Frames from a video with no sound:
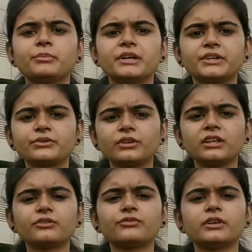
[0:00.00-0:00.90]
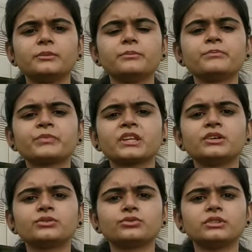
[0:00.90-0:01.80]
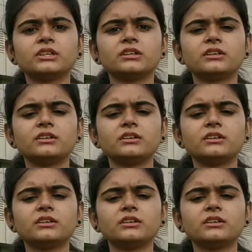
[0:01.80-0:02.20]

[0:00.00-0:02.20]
particular firm to the